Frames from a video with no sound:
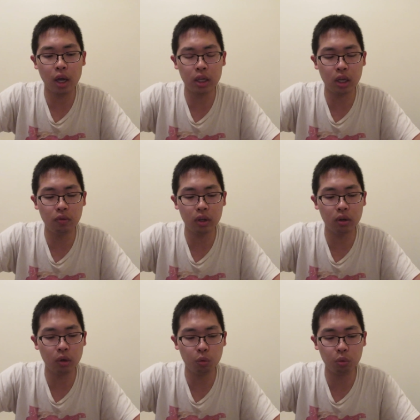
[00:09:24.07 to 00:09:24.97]
and
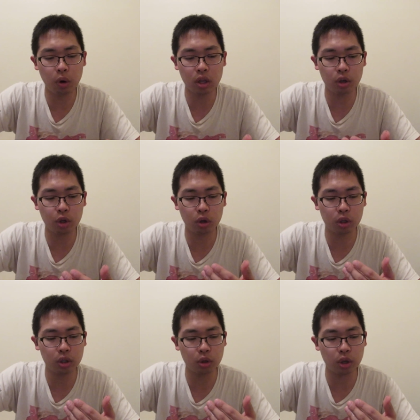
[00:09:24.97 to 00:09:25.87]
even whether
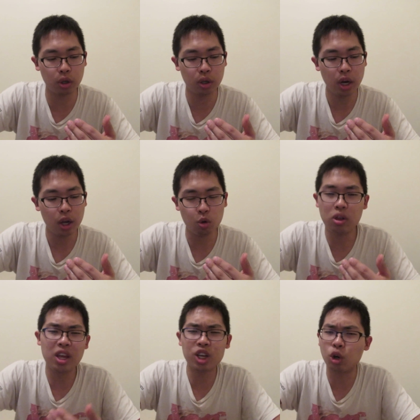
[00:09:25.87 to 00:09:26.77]
you're you're you
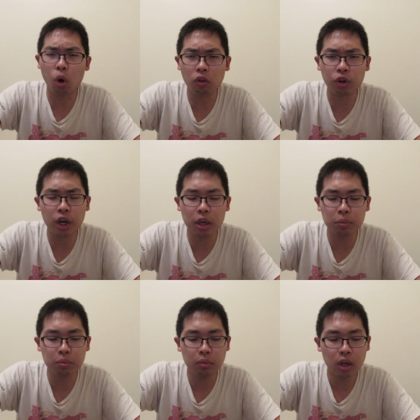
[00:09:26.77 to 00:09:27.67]
think you're over
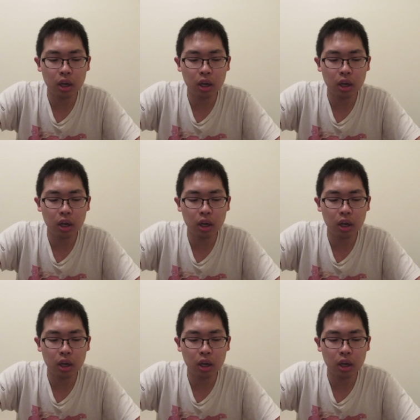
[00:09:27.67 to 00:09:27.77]
it,